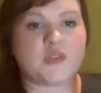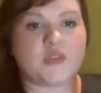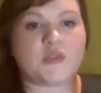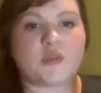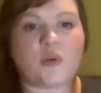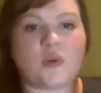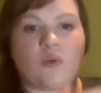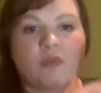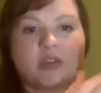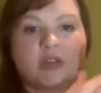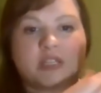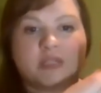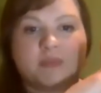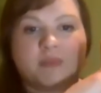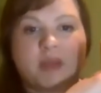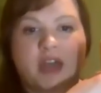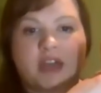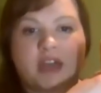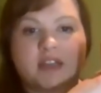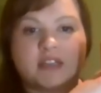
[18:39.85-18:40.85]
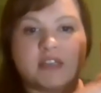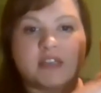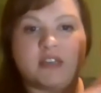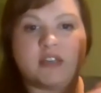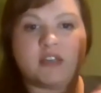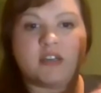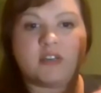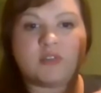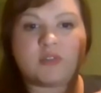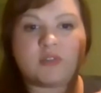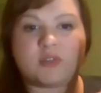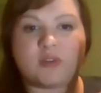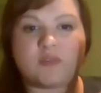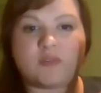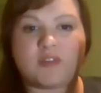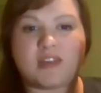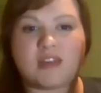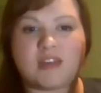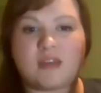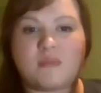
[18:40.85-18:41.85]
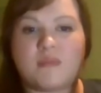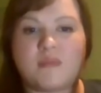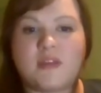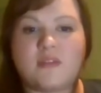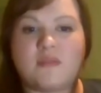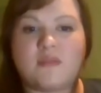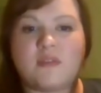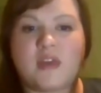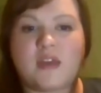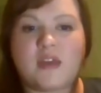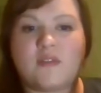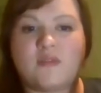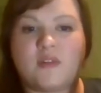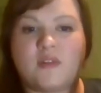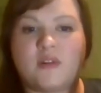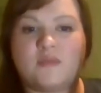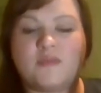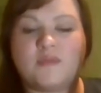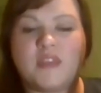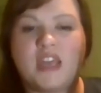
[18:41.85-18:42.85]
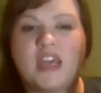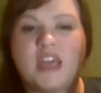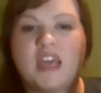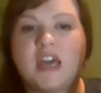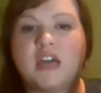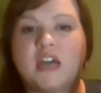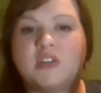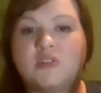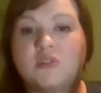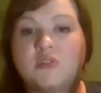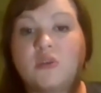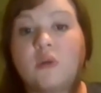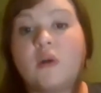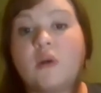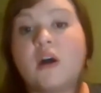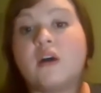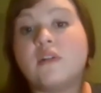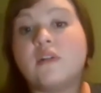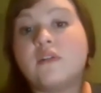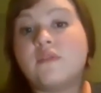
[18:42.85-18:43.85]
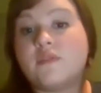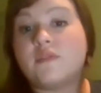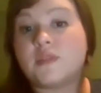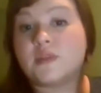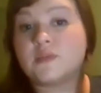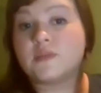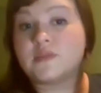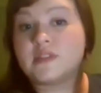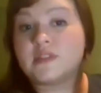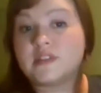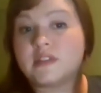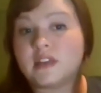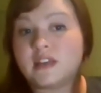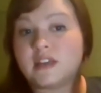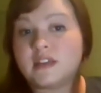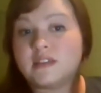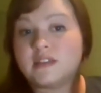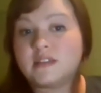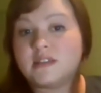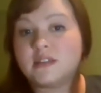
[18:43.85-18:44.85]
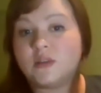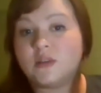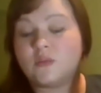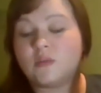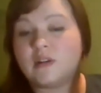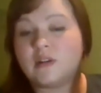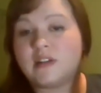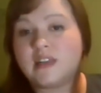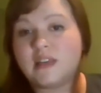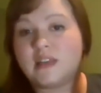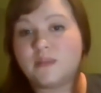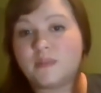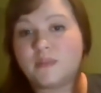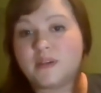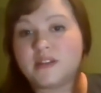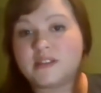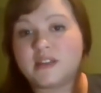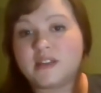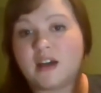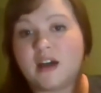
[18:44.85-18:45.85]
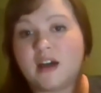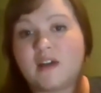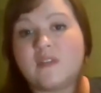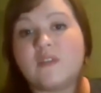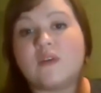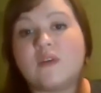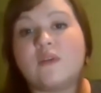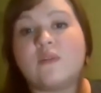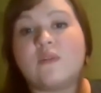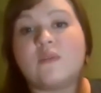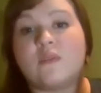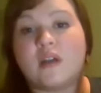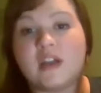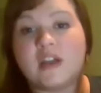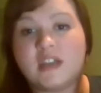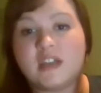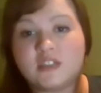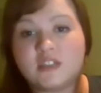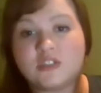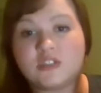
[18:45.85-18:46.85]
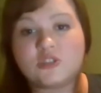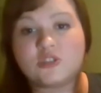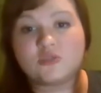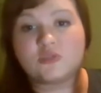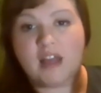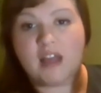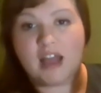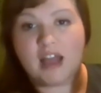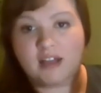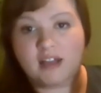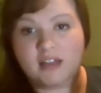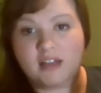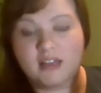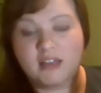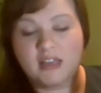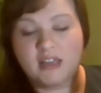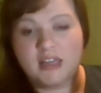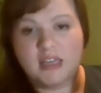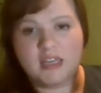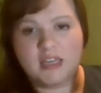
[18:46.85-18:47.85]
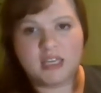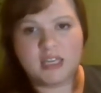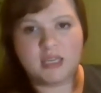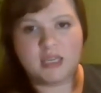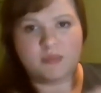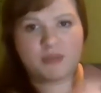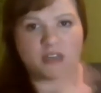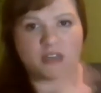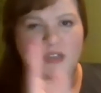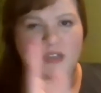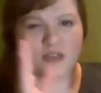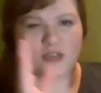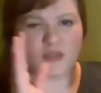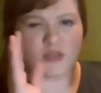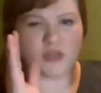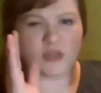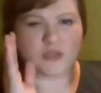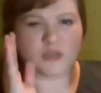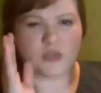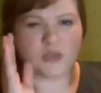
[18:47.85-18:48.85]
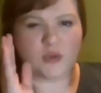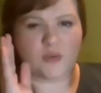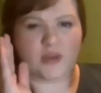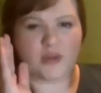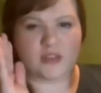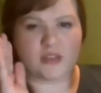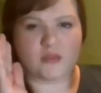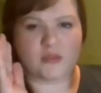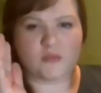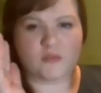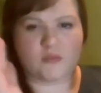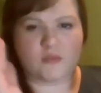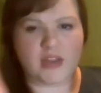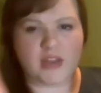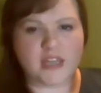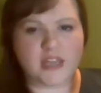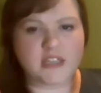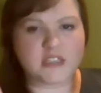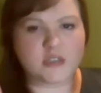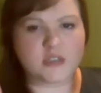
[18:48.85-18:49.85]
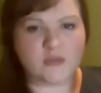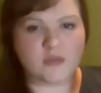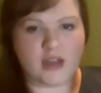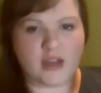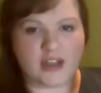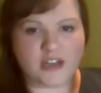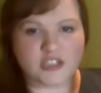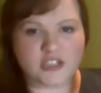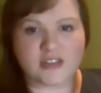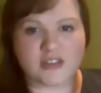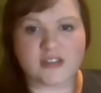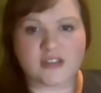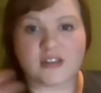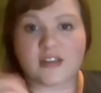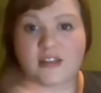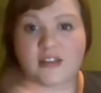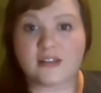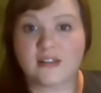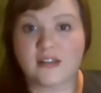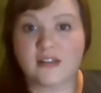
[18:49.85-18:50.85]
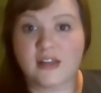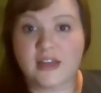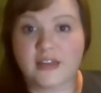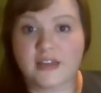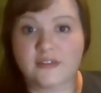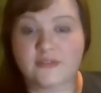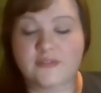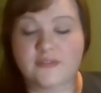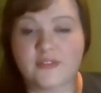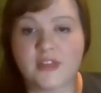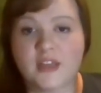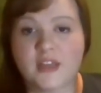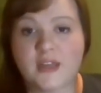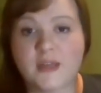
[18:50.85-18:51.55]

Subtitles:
So respect, serving, and being thankful. And you know, all of those things will keep us on the right track, keeping us going the right direction in life.